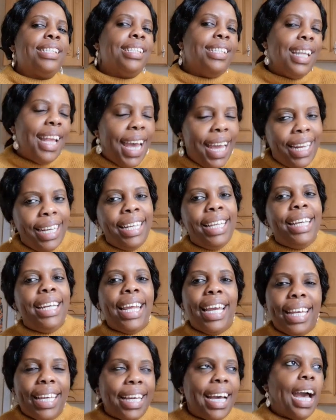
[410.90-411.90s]
slightly
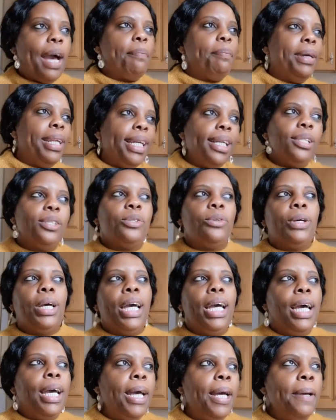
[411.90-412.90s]
like happening to
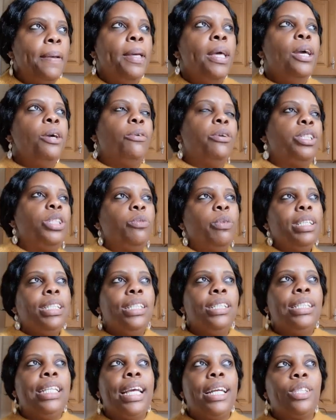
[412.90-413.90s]
her, because she
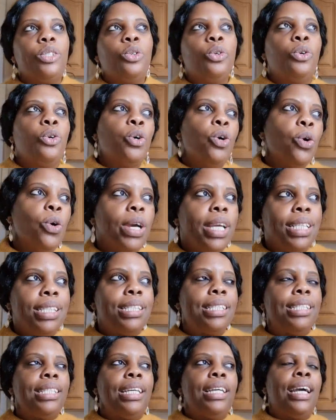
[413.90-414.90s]
wanted like to go and
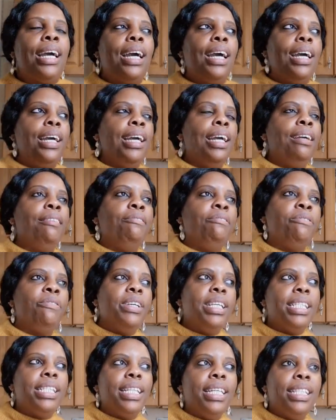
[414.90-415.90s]
see and
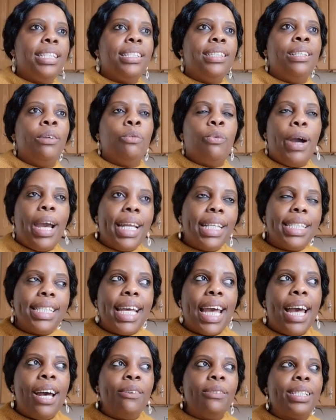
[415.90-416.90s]
visit the White
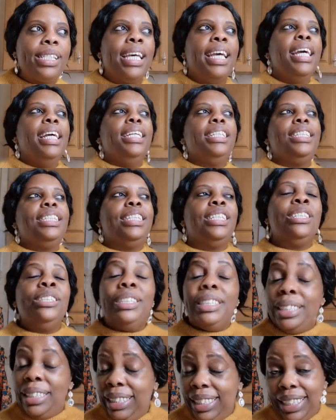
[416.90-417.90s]
House.
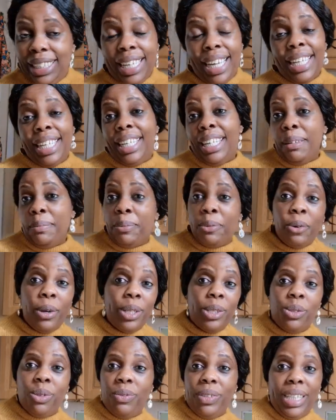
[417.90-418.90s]
She ended up
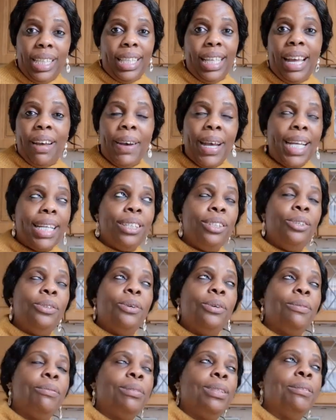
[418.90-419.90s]
going to visit there, right? You
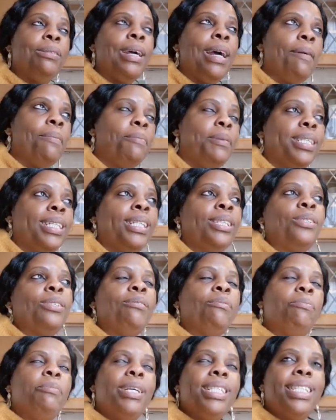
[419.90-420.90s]
know,
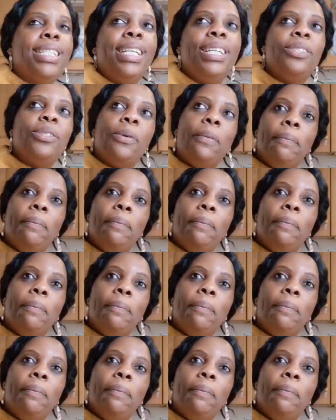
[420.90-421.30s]
President